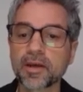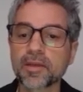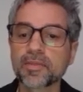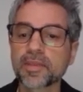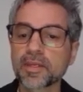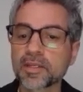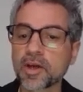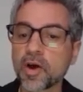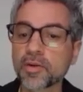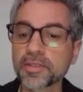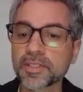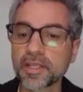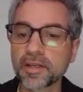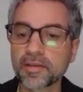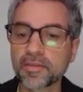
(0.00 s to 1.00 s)
The
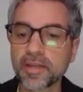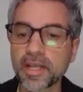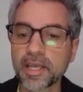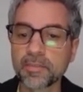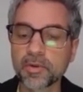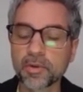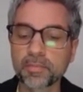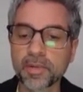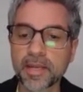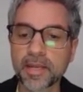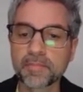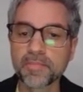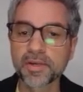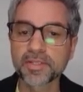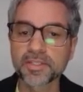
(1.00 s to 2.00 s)
content of the neighbourhood
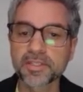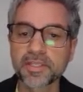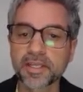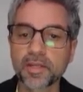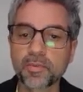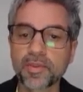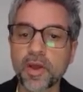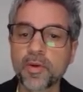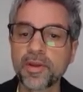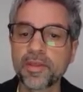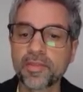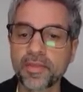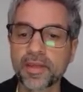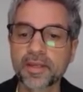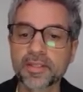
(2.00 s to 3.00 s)
plan must deal with only
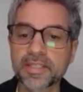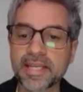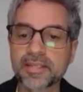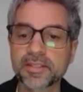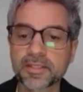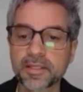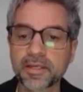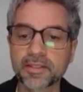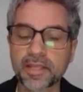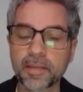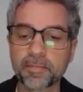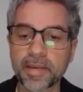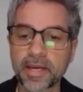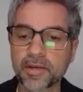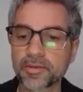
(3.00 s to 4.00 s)
things inside
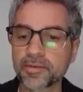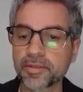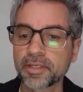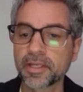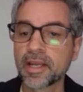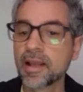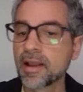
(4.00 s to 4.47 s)
that boundary,